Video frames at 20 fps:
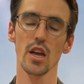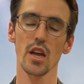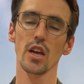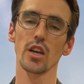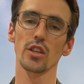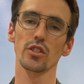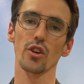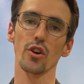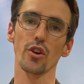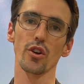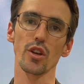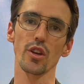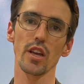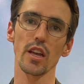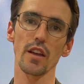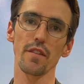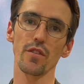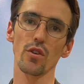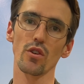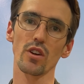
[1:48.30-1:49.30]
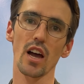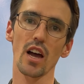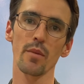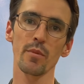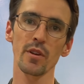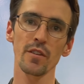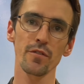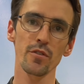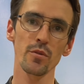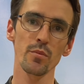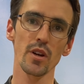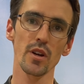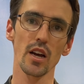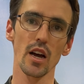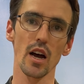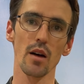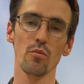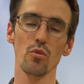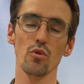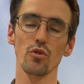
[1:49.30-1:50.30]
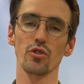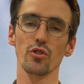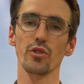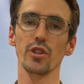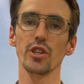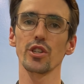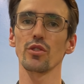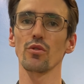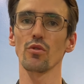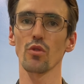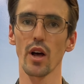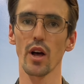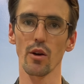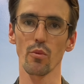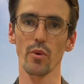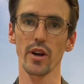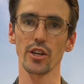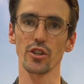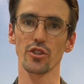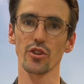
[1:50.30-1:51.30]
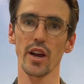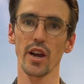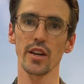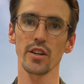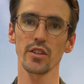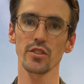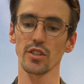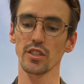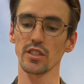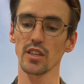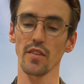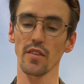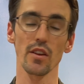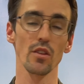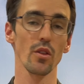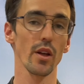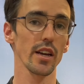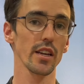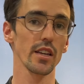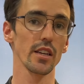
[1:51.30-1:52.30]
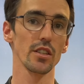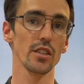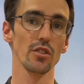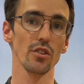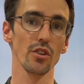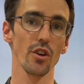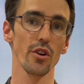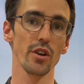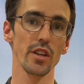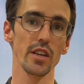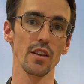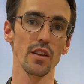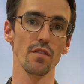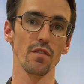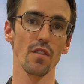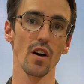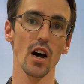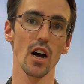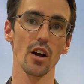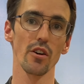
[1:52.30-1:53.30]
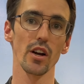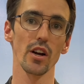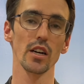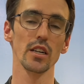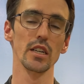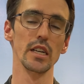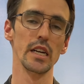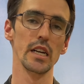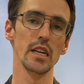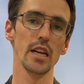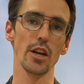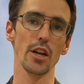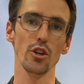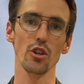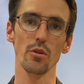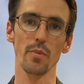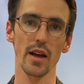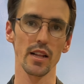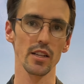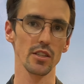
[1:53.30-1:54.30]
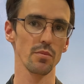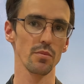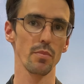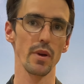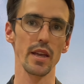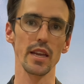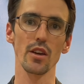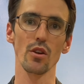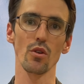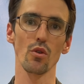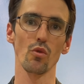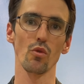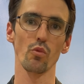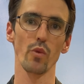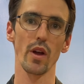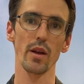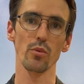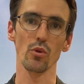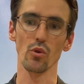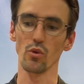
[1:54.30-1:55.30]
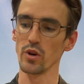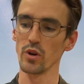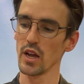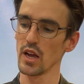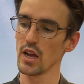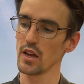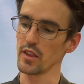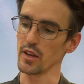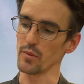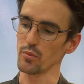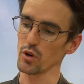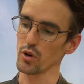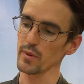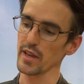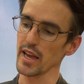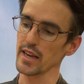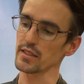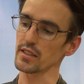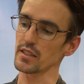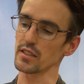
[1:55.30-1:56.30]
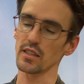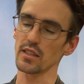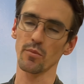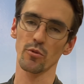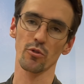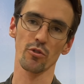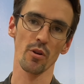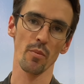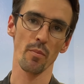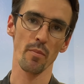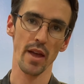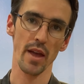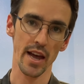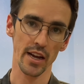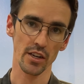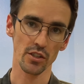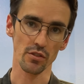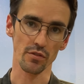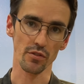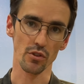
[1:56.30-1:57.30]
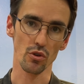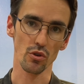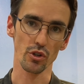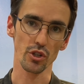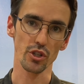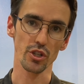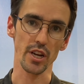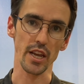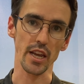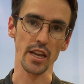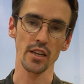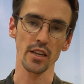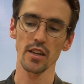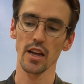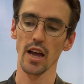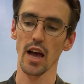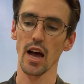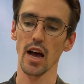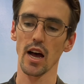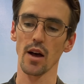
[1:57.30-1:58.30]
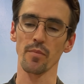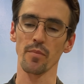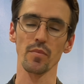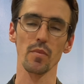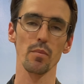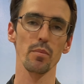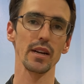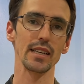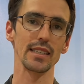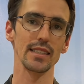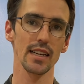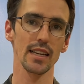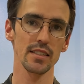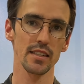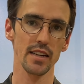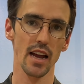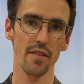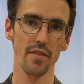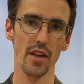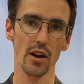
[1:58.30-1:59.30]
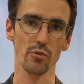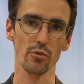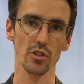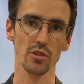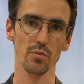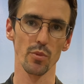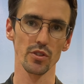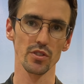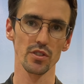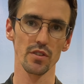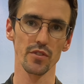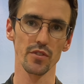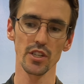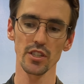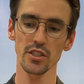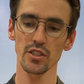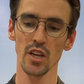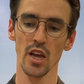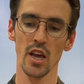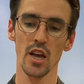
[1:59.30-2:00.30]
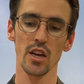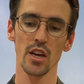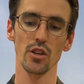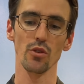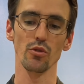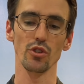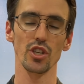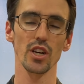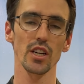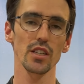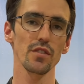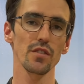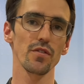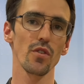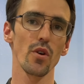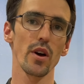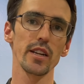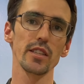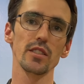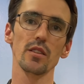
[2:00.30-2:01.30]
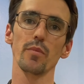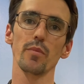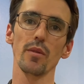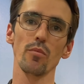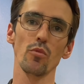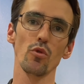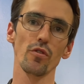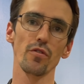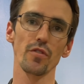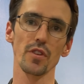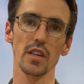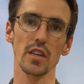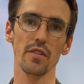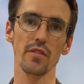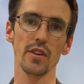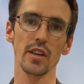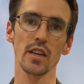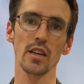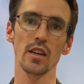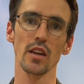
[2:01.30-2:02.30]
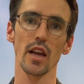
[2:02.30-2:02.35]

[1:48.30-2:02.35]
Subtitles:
So if you're coming from a more traditional lightweight trainer, so something like a Saucony Kinvara, a New Balance Beacon or Rebel, that probably has a similar amount of cushioning, but doesn't have that responsiveness, you'll just find it's a bit more forgiving